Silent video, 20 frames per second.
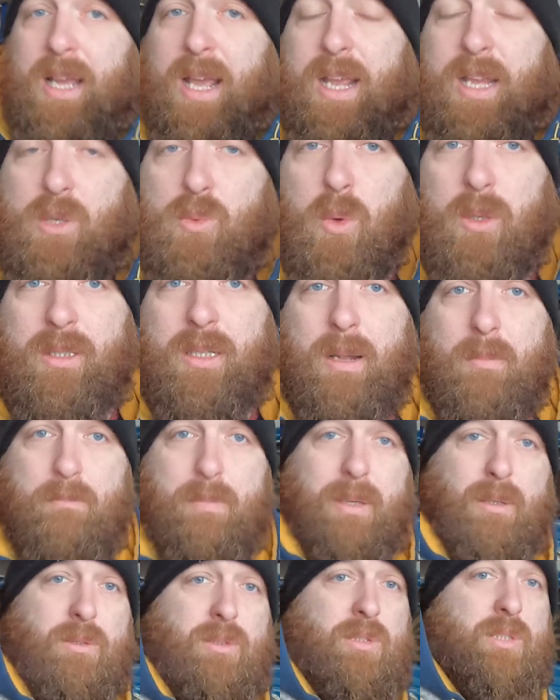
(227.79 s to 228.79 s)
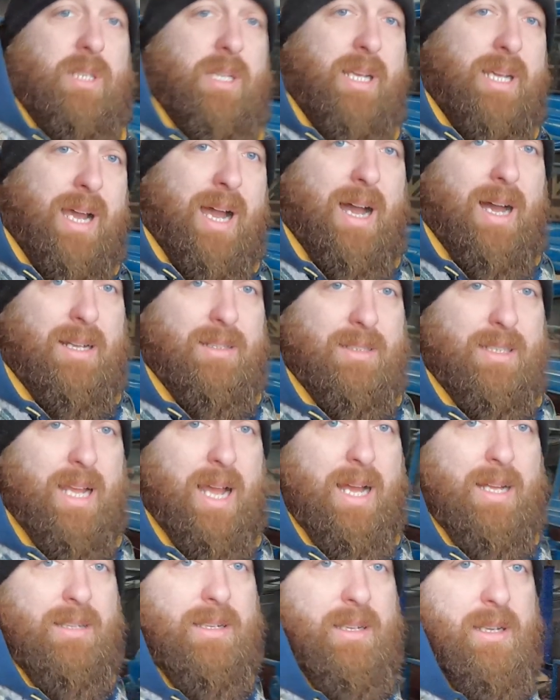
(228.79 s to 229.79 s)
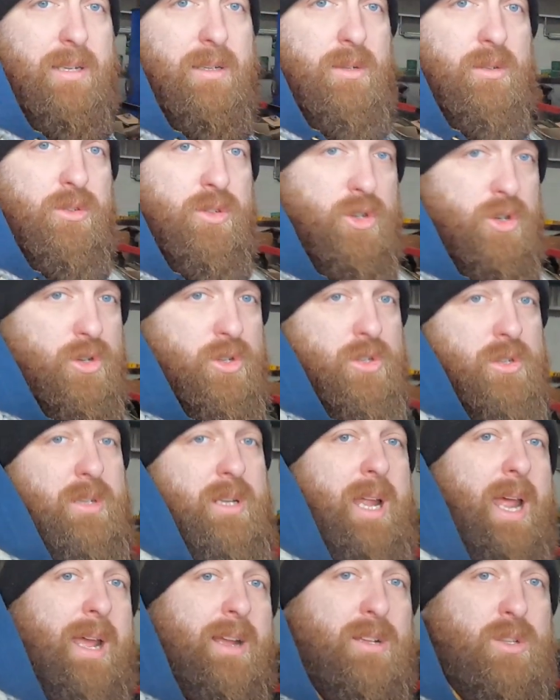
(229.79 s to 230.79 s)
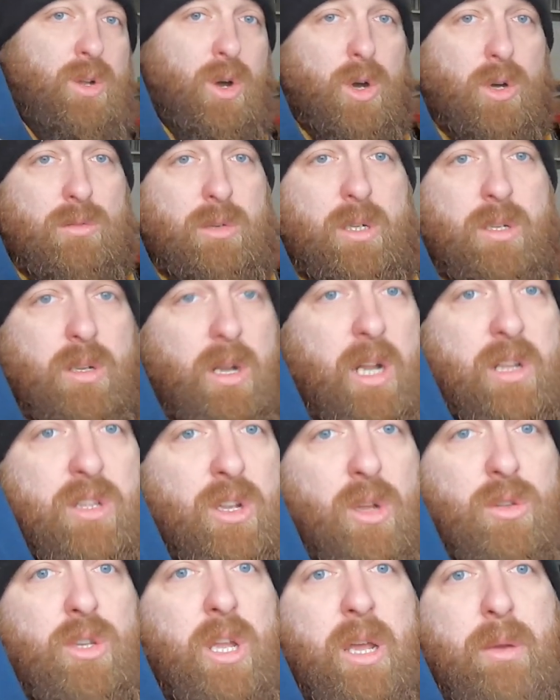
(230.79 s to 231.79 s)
it's one of them builds that you can't kind of just ignore and not